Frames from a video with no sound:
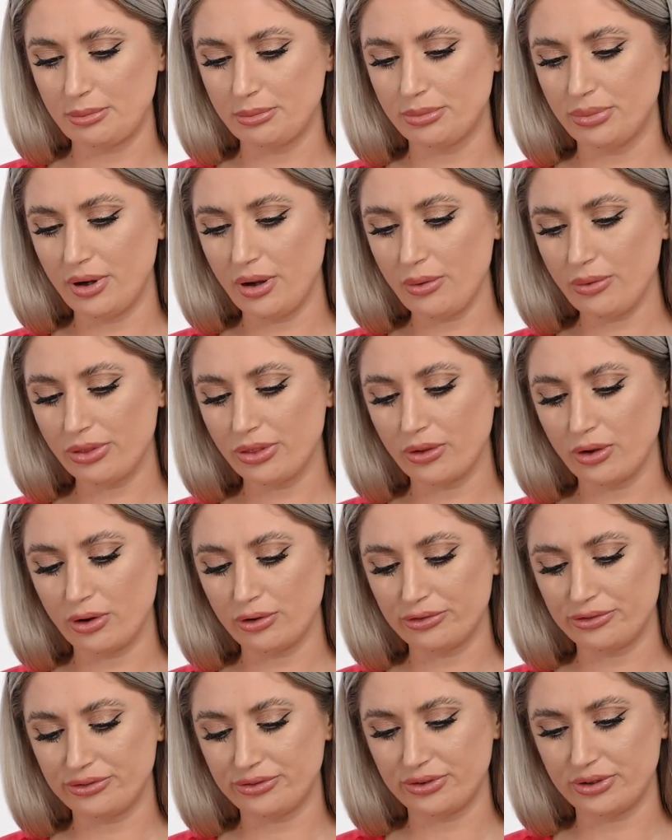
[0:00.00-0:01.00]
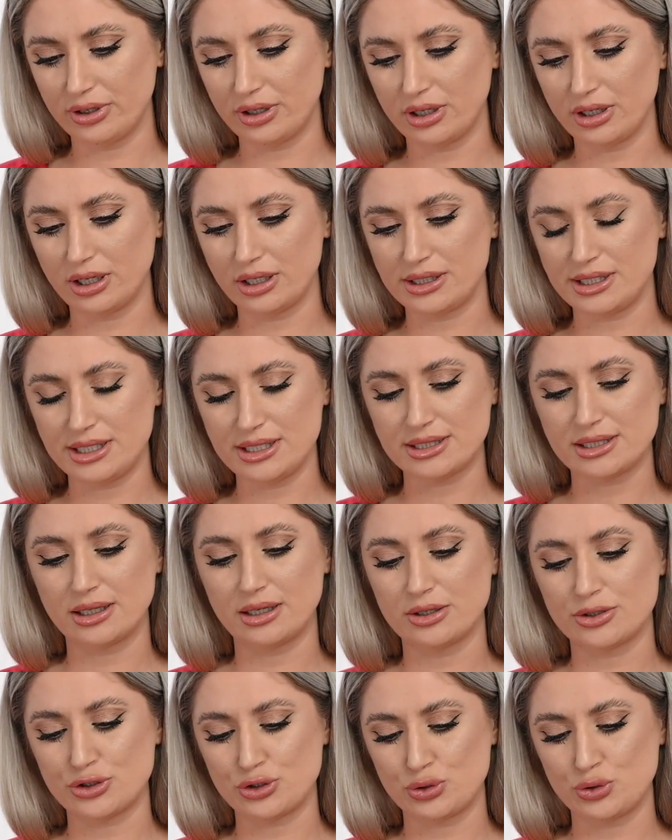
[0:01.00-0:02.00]
Both of these
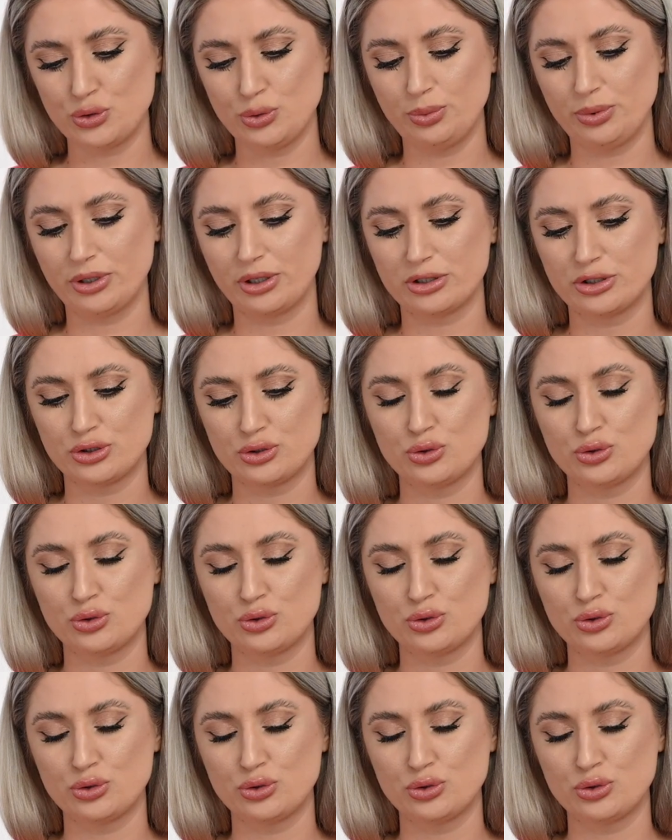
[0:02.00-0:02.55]
are super